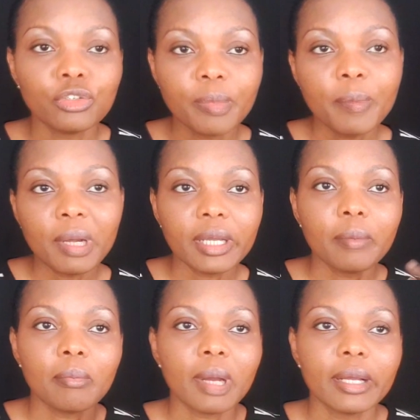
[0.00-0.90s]
remember in
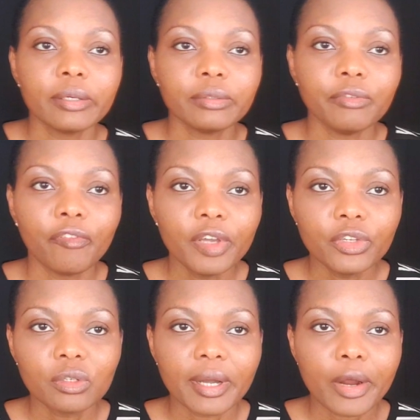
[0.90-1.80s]
my
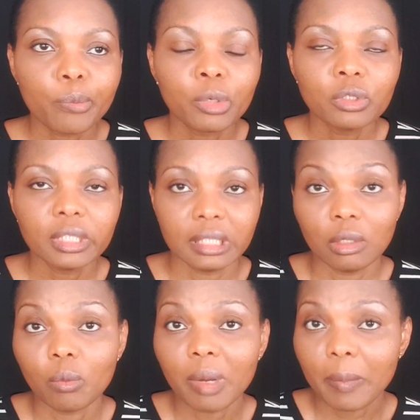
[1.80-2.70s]
video that I uploaded
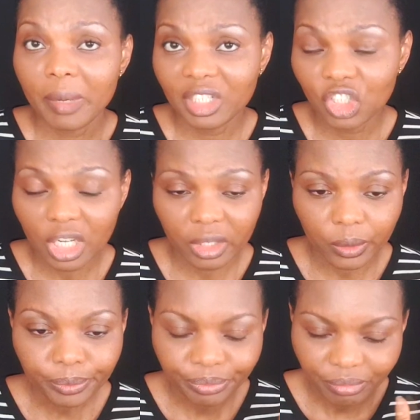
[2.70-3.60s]
on my main
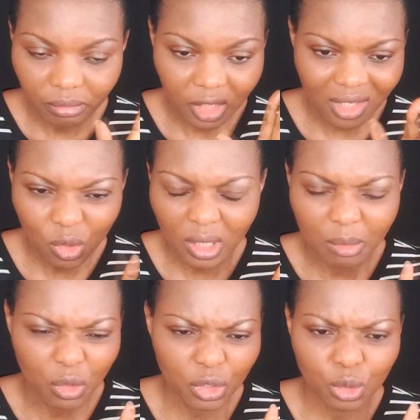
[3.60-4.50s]
channel, actually I'm
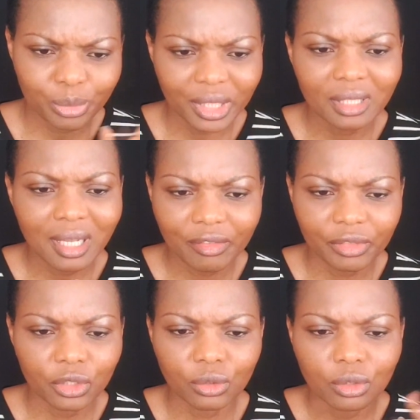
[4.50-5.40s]
going to bring that
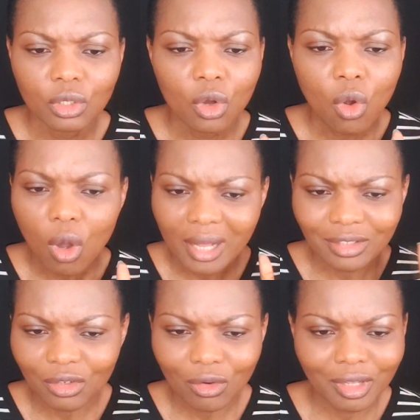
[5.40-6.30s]
video and
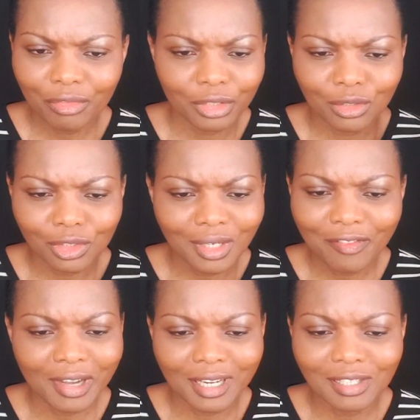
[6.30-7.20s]
other videos, other
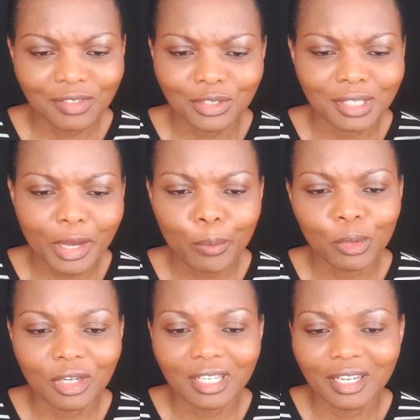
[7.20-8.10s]
finance videos I
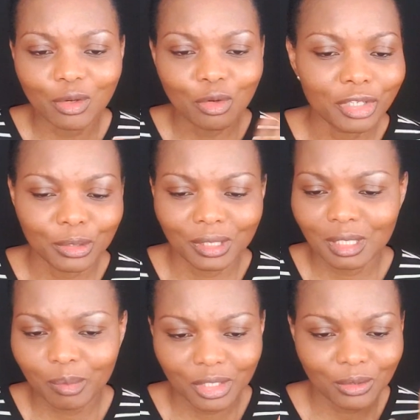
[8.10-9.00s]
uploaded there to this
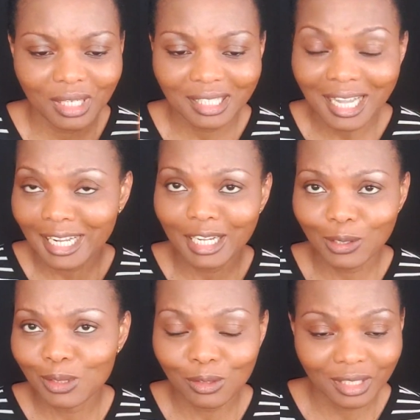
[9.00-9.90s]
place so that I can
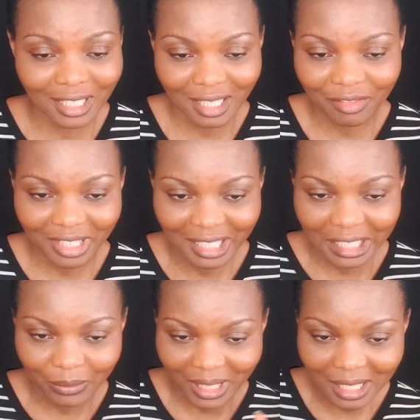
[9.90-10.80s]
consolidate everything.
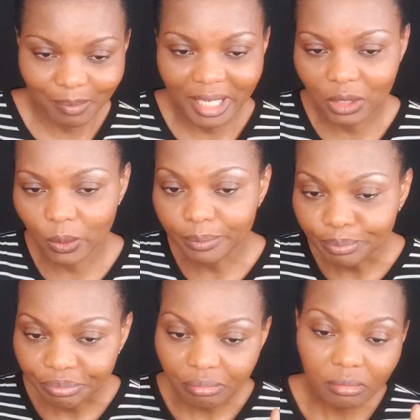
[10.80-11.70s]
Anyway, that's by the way.
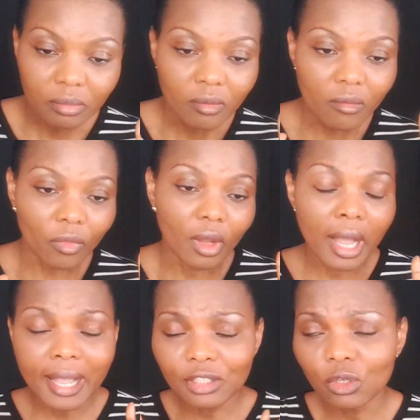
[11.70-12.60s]

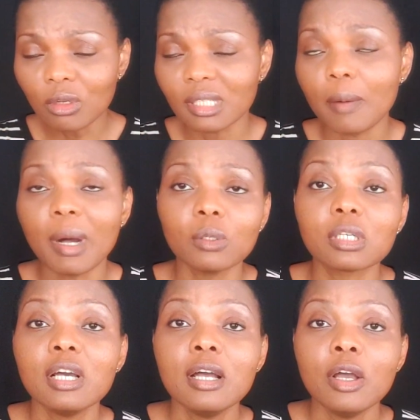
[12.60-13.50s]
I talked about
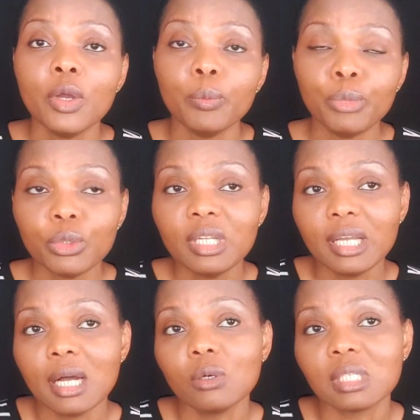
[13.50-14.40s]
building a
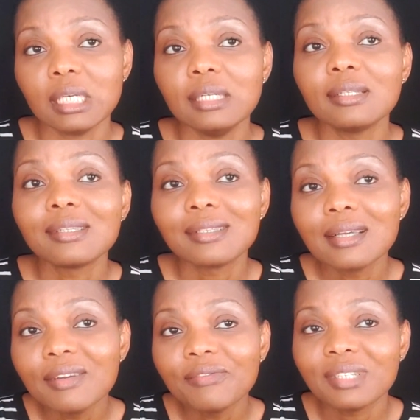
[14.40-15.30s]
house in
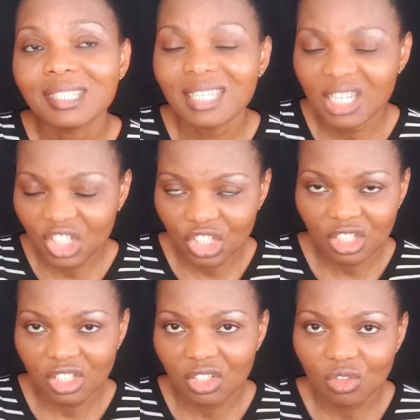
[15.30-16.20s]
safe
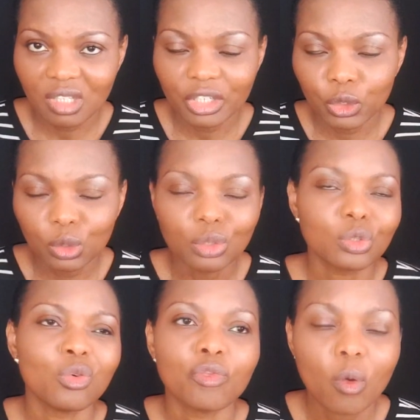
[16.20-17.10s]
stages so that you're not
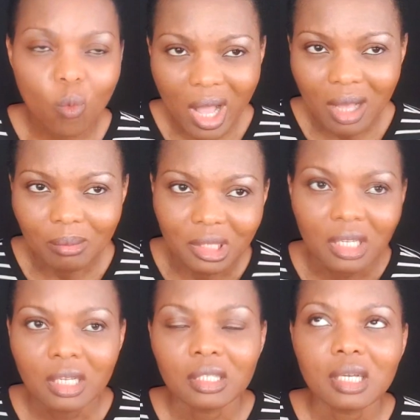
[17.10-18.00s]
overwhelmed.
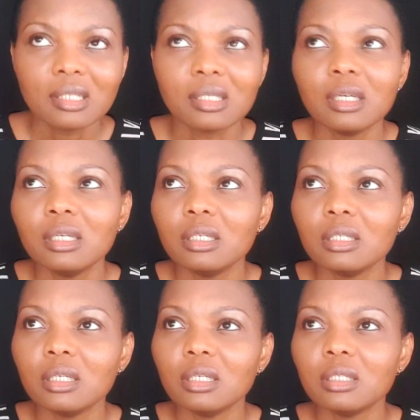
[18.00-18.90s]
That's
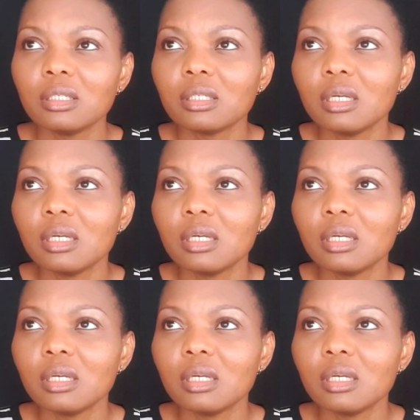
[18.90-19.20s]
a